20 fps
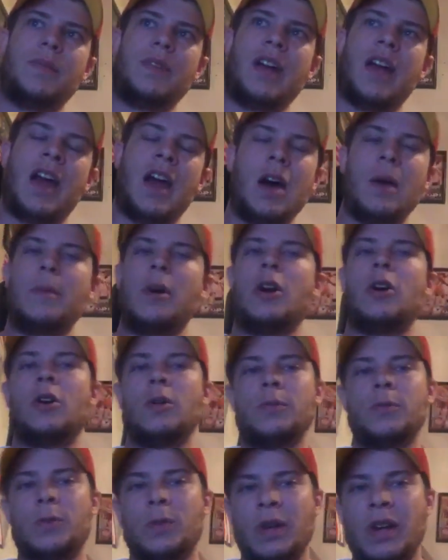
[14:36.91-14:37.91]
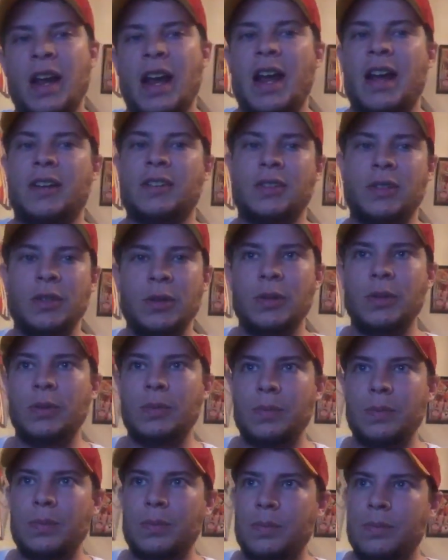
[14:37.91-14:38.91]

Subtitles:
how Mahomes reacts to,